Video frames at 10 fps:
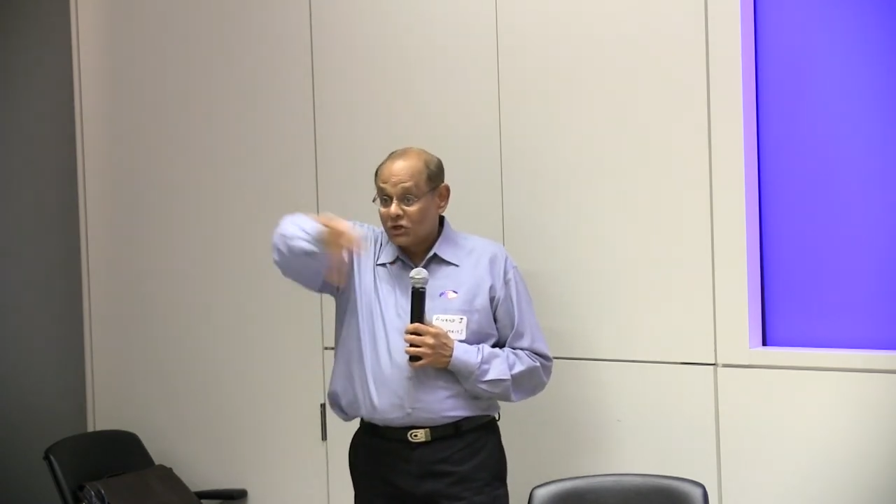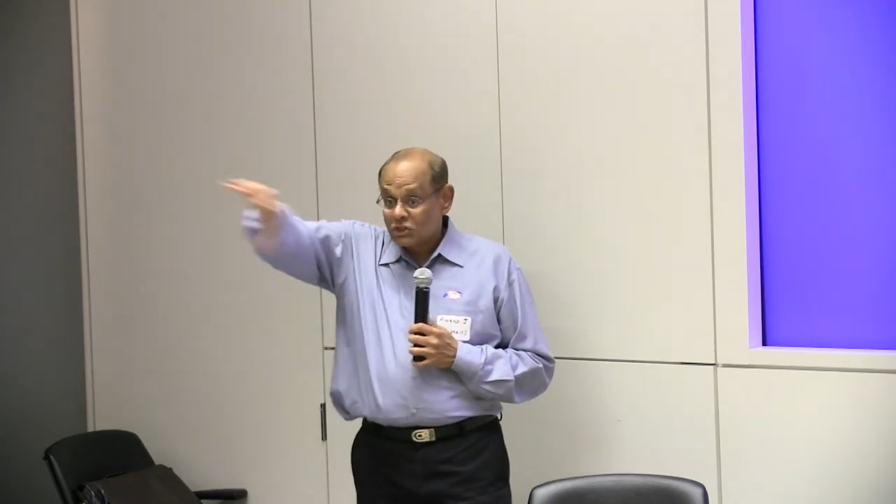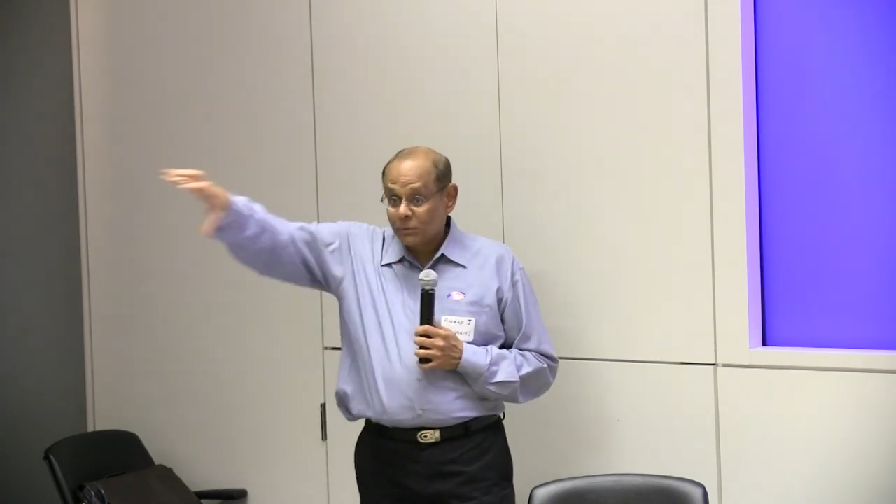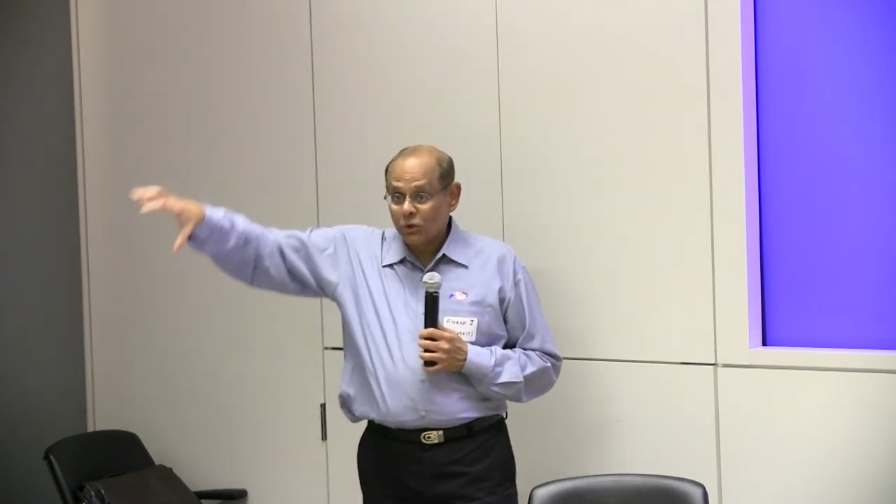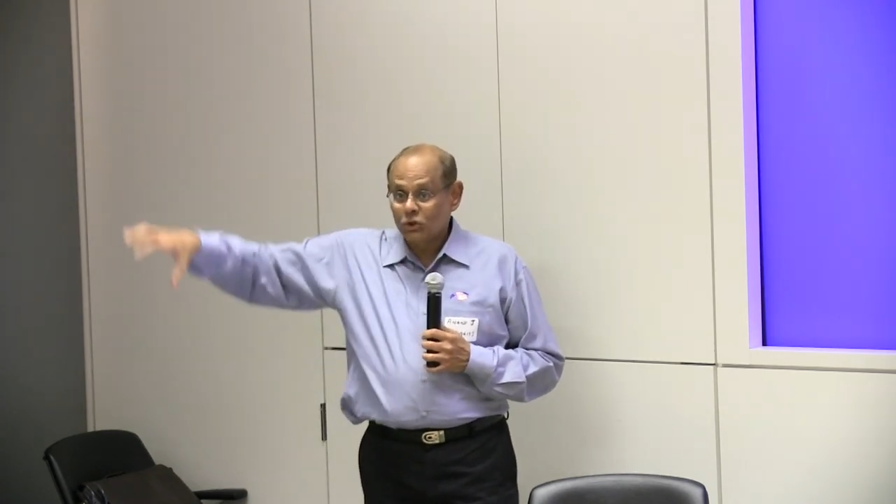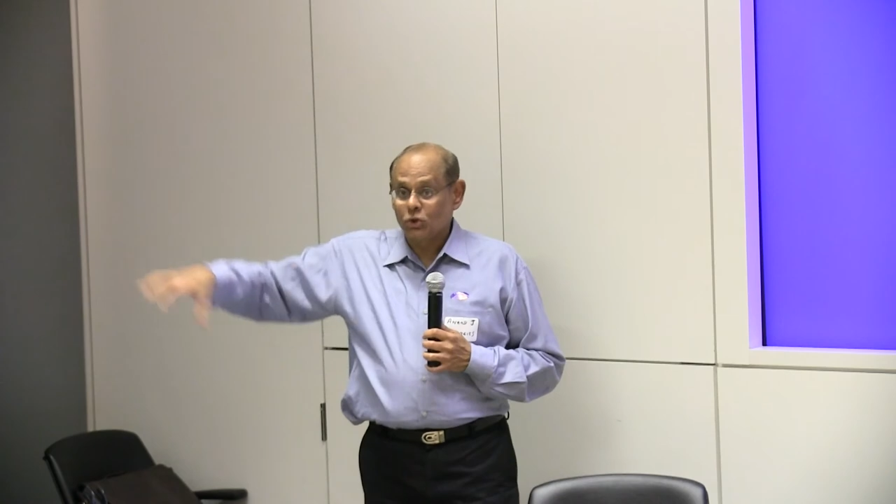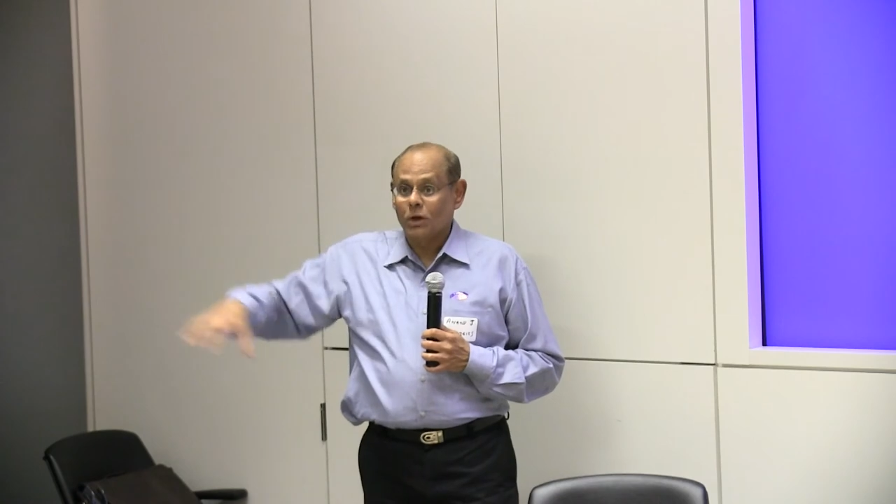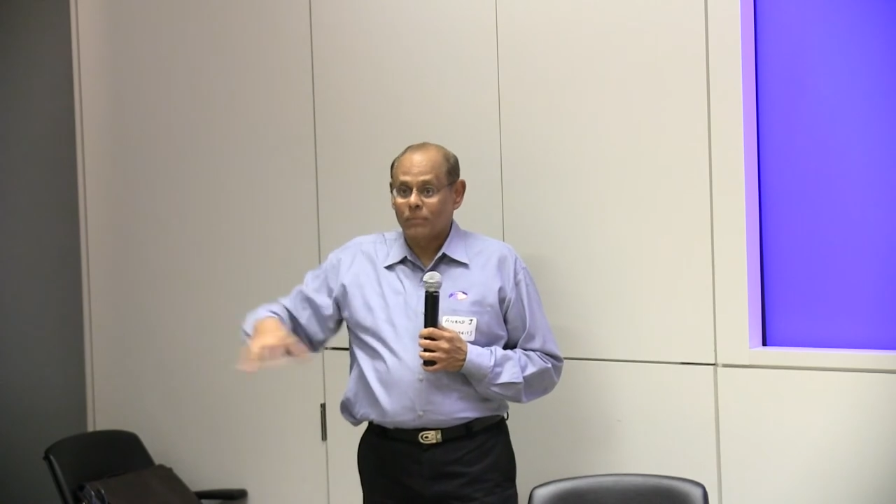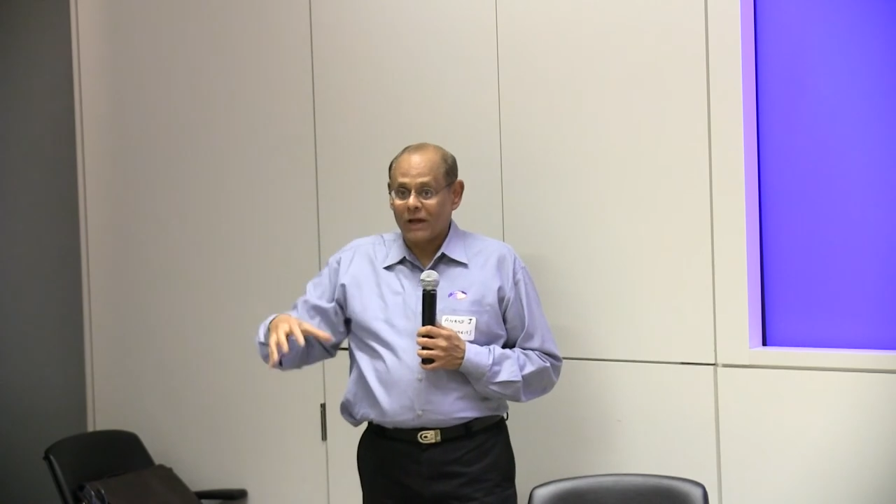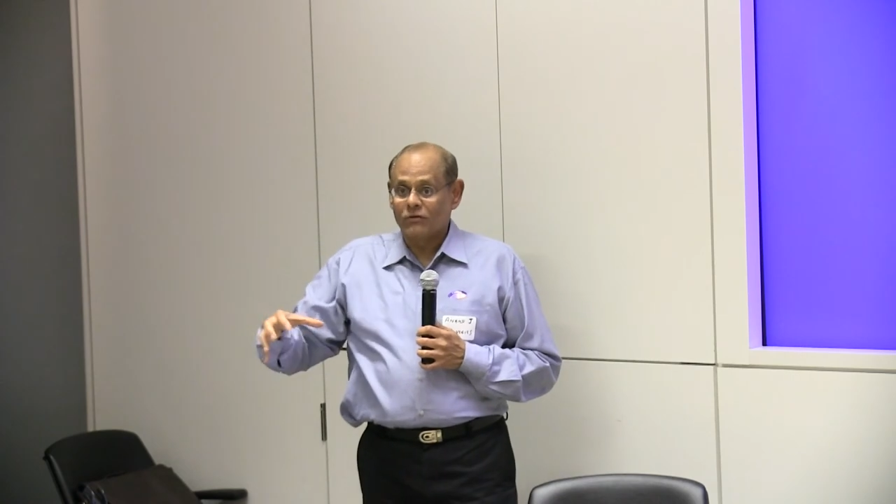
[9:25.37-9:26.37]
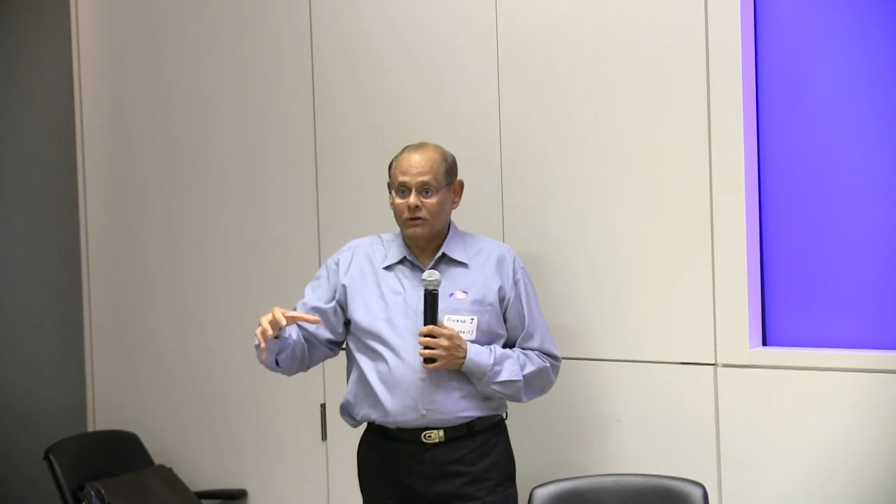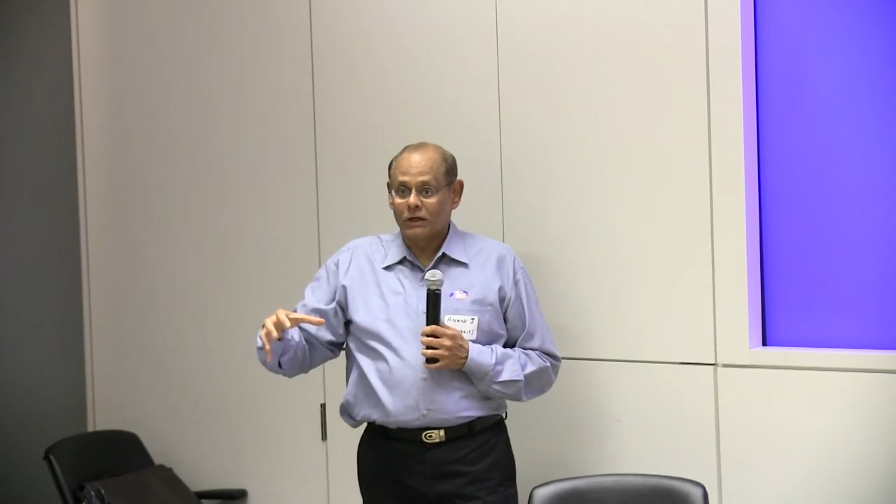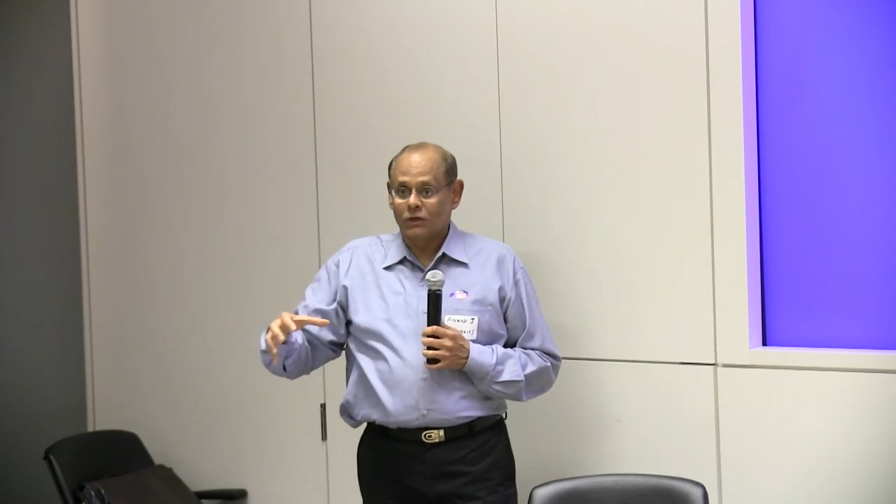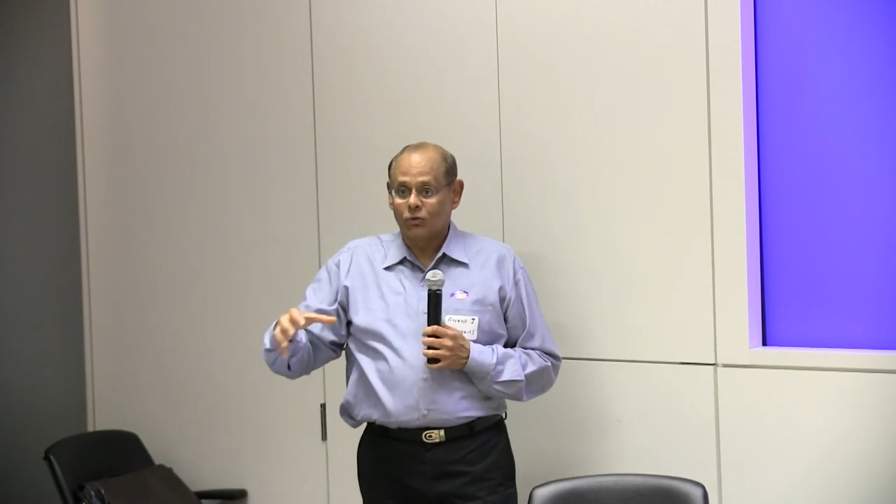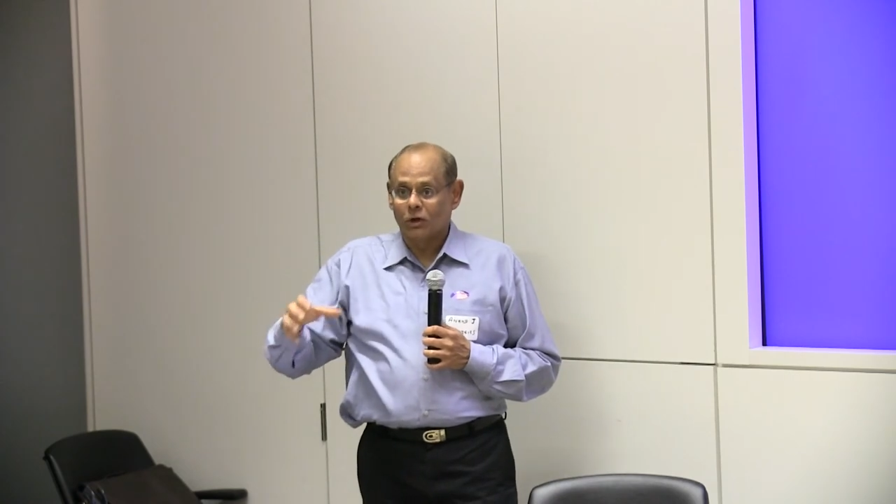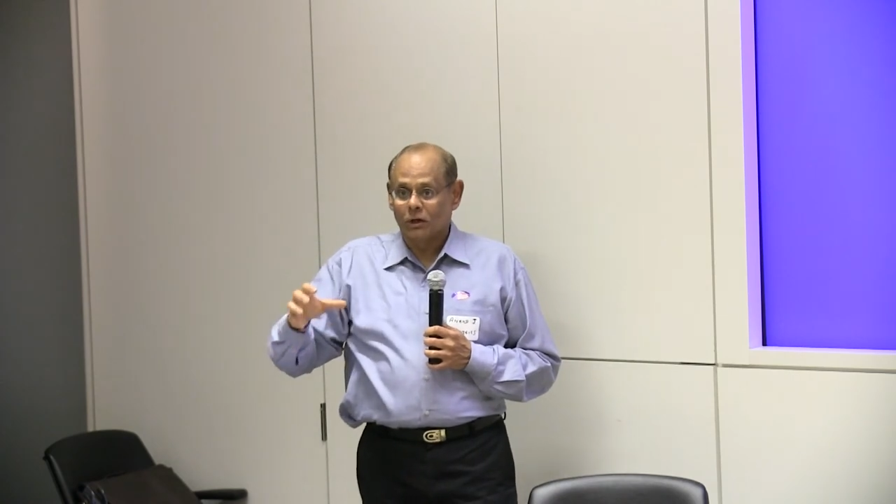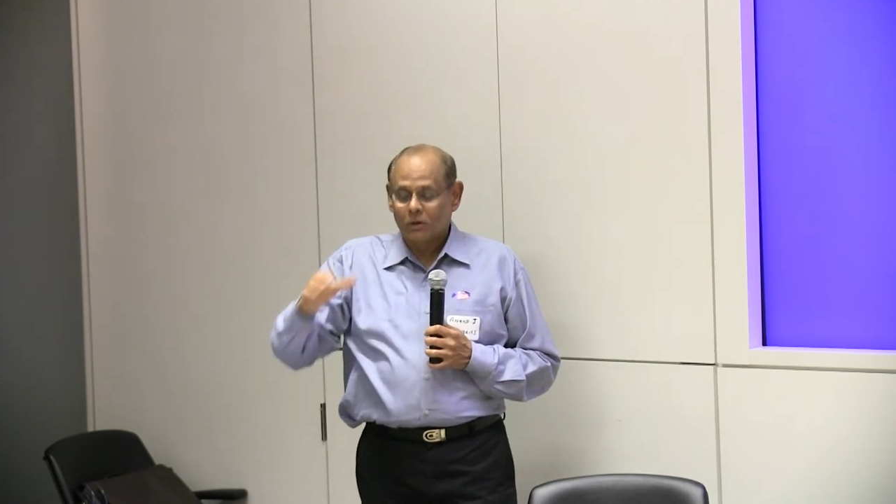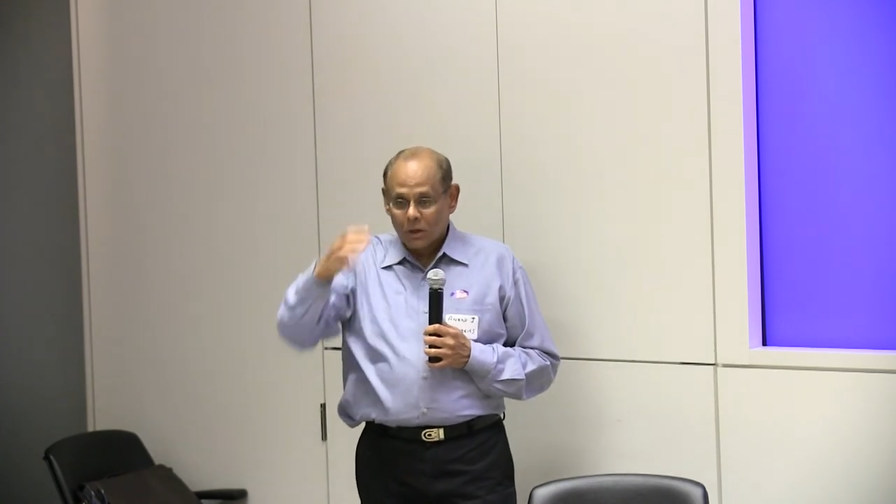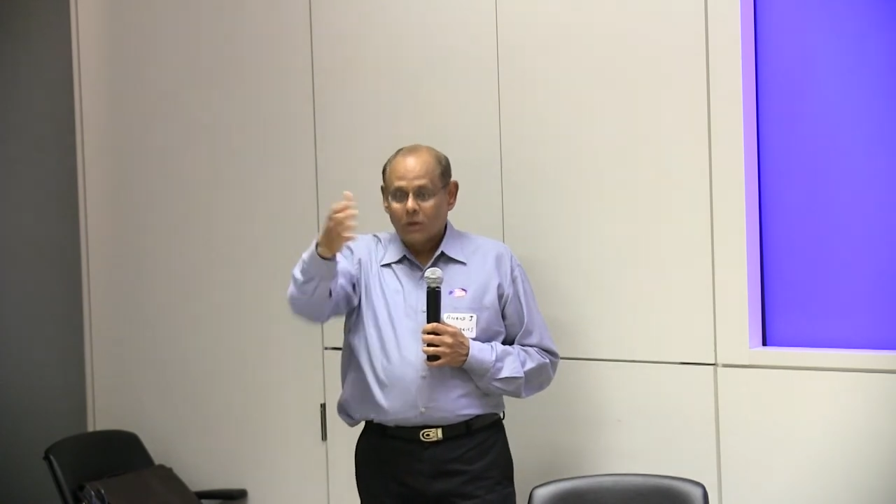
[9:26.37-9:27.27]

to distribute it through a private network.